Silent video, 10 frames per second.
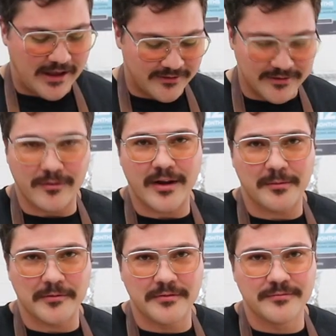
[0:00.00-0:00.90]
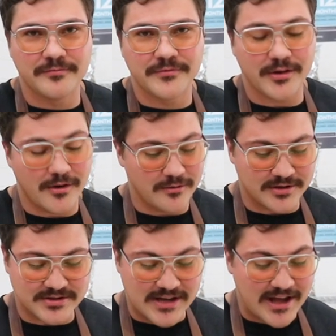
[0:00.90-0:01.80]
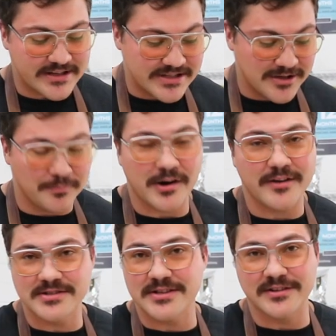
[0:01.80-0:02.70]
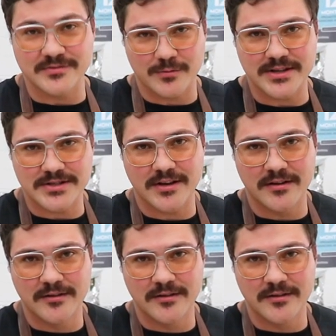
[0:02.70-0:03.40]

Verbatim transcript: It's incredible. So there's not a single part of this thing that's wasted.